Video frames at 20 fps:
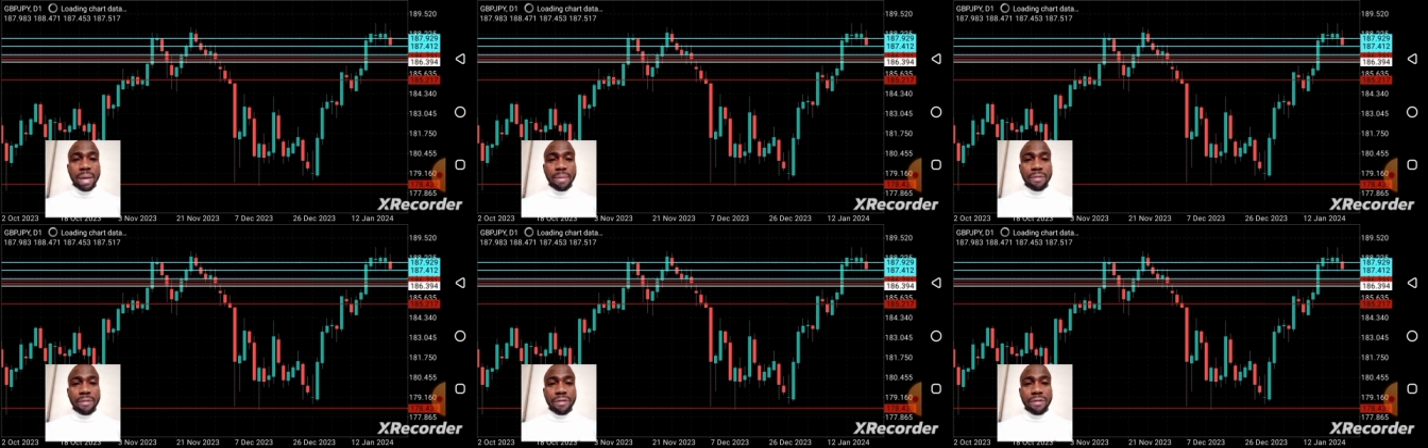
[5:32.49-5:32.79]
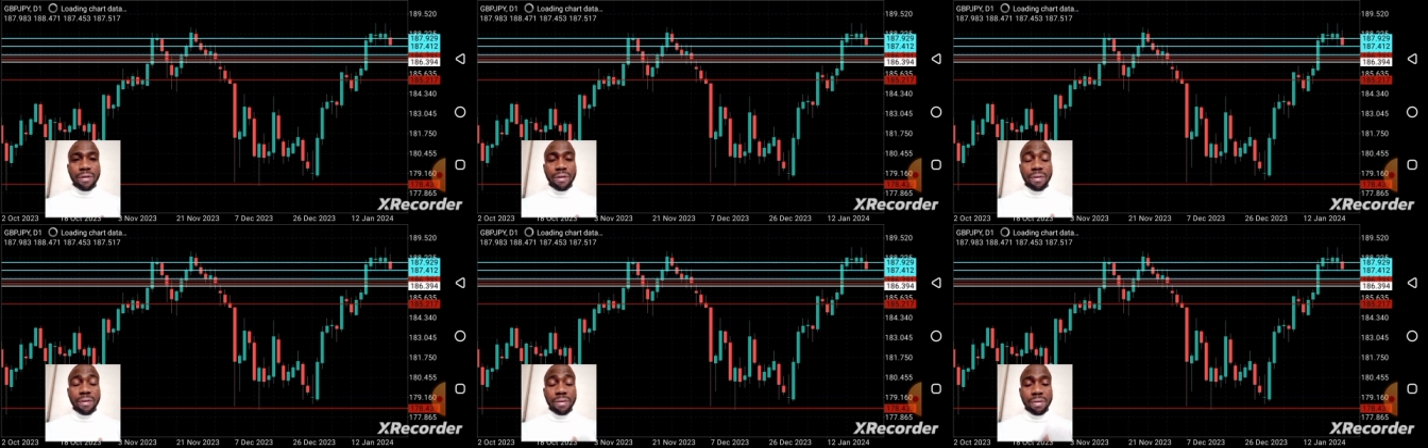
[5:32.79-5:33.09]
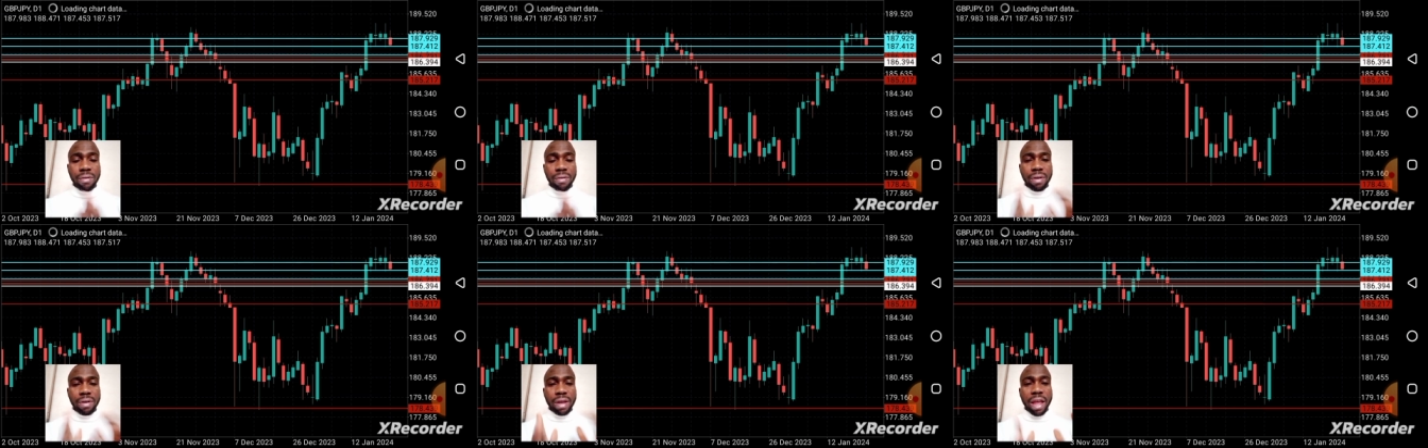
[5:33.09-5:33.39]
for
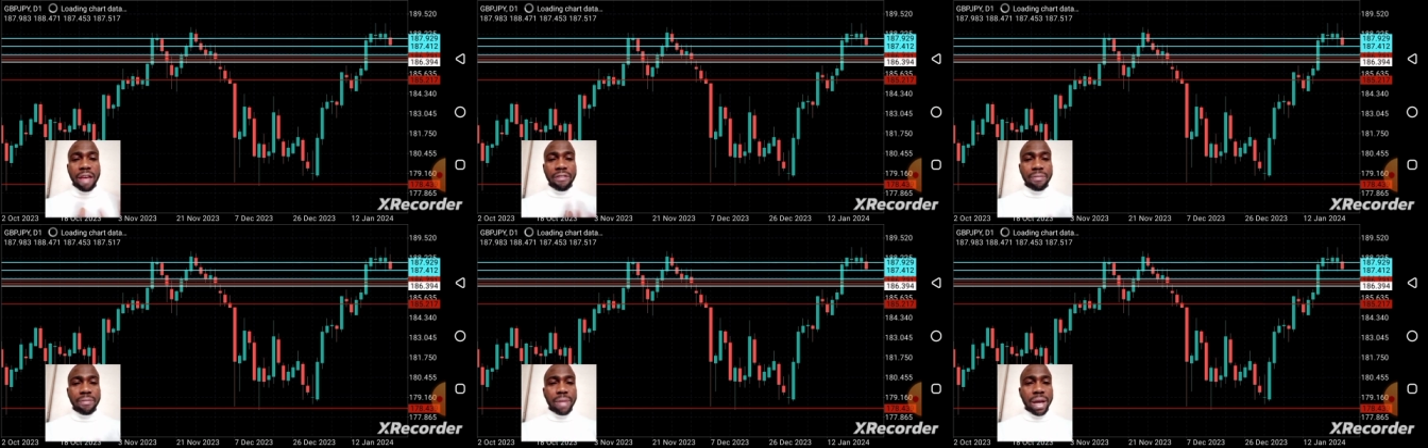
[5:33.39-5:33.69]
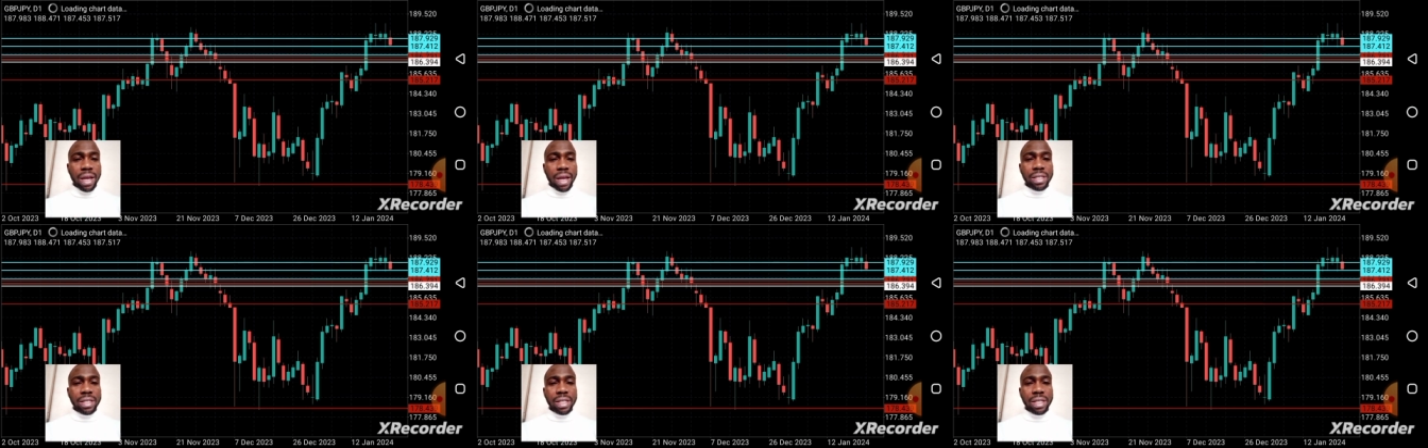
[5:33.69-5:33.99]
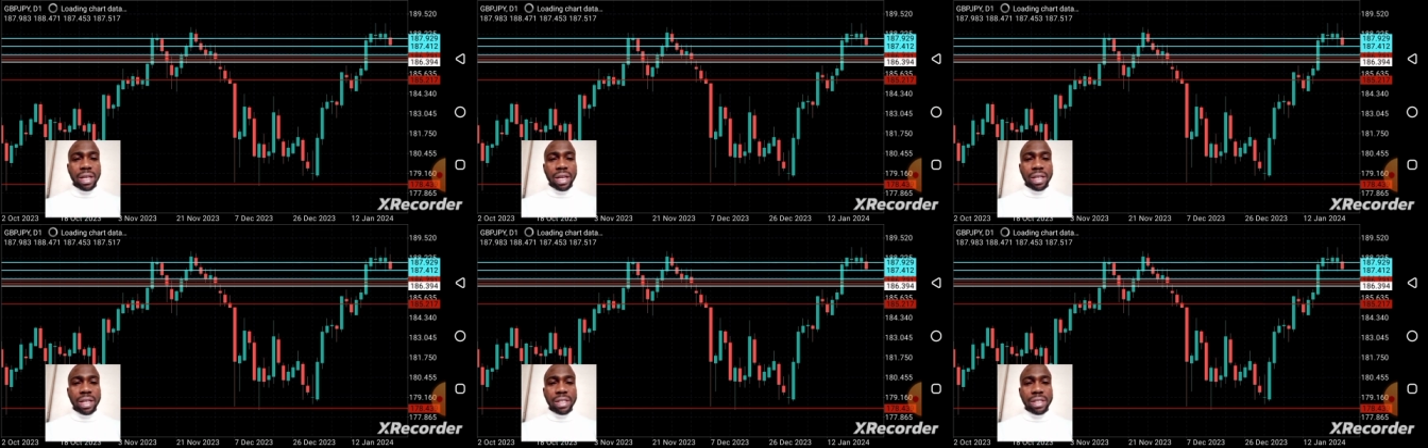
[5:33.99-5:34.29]
live market
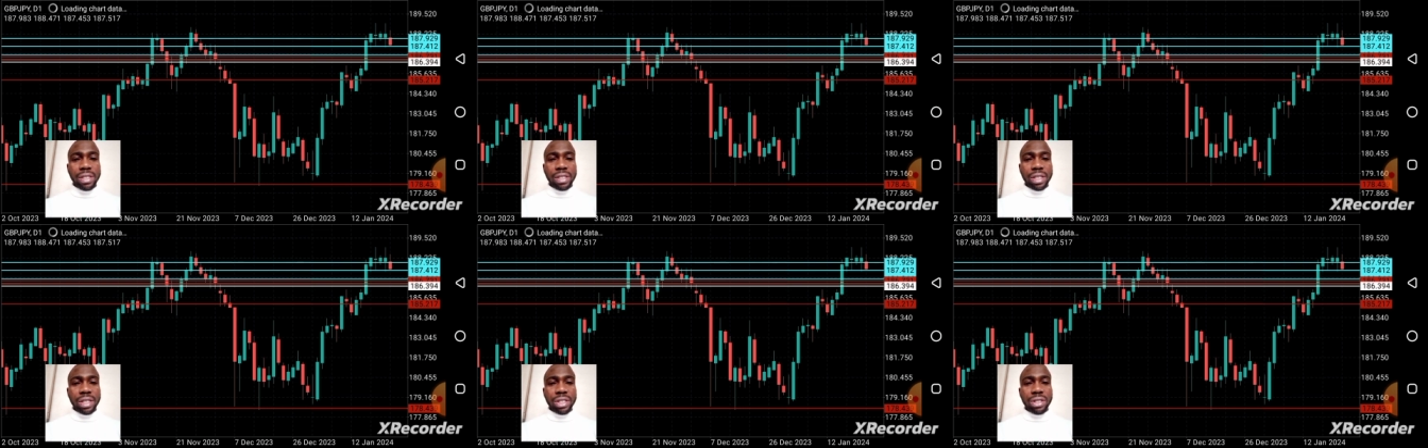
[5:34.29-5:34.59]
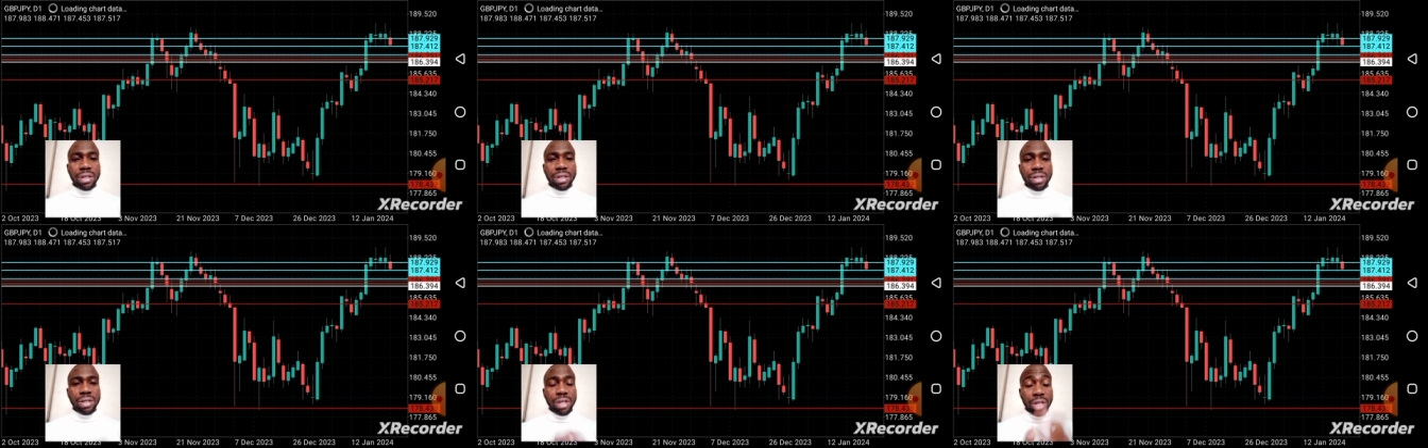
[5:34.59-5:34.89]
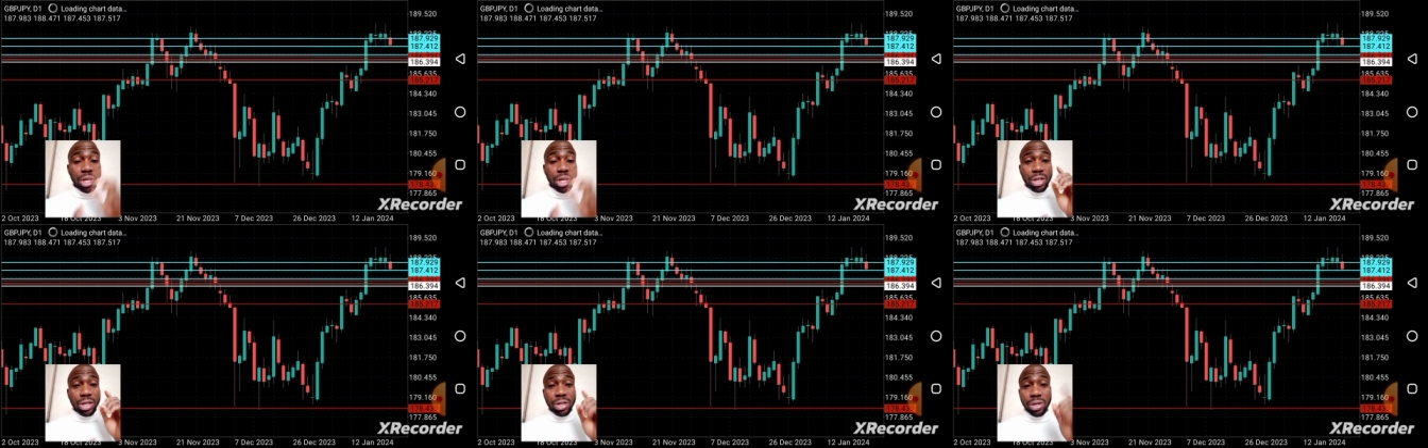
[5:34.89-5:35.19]
analysis session.
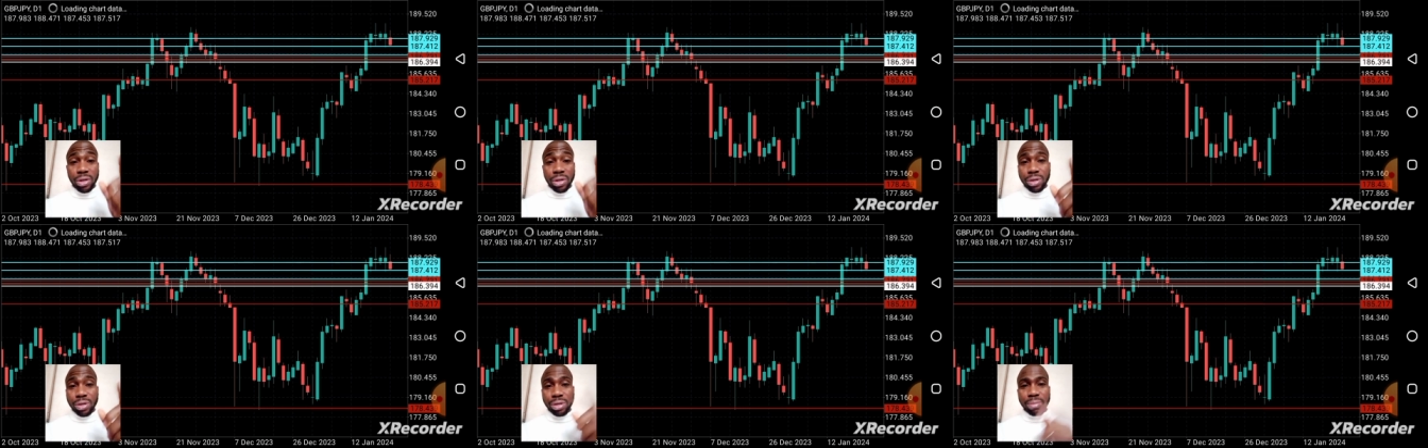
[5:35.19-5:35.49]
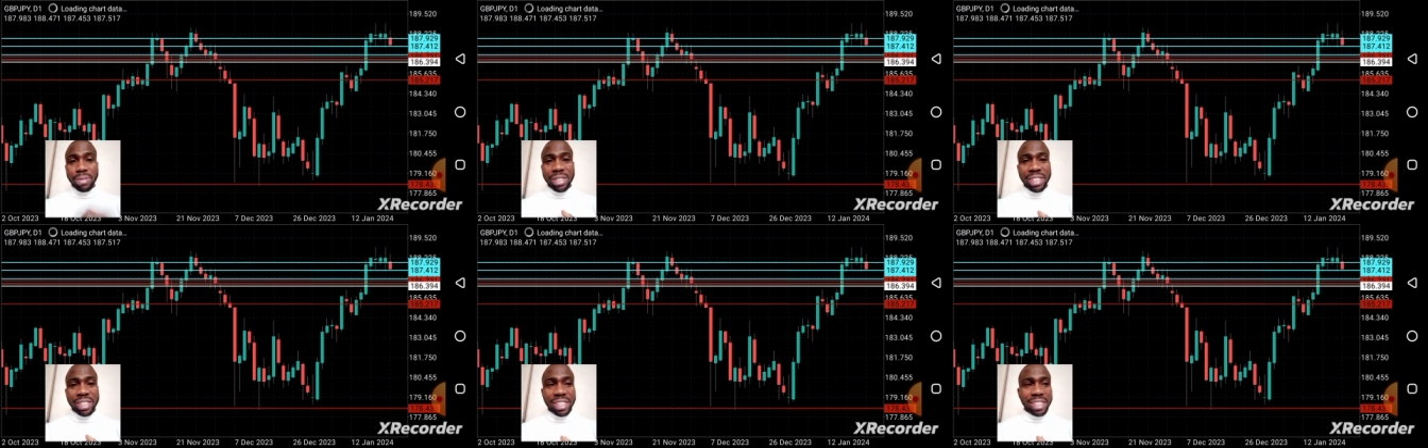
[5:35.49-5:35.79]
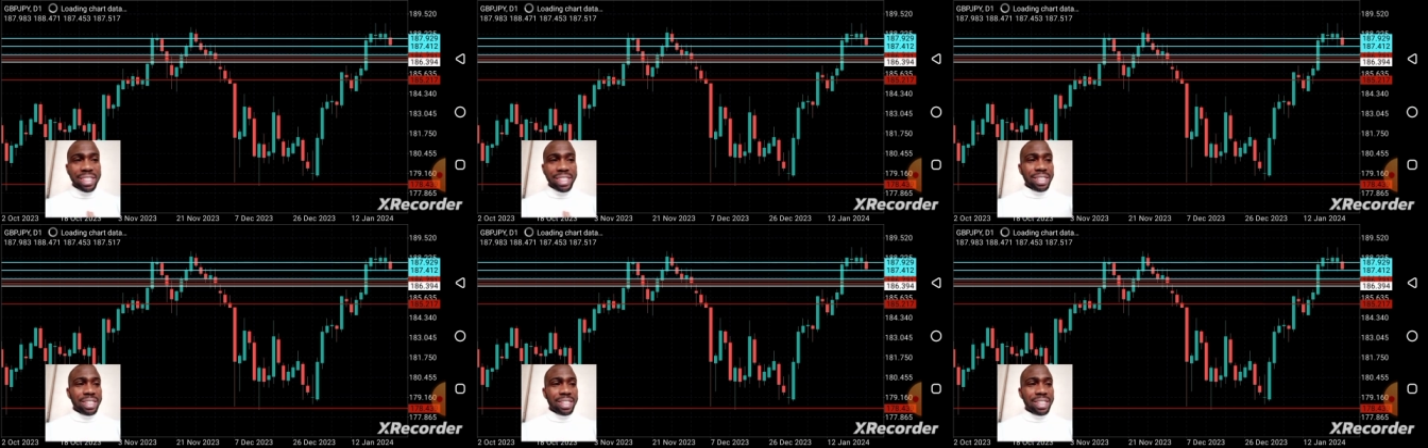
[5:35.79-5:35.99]
Don't miss it.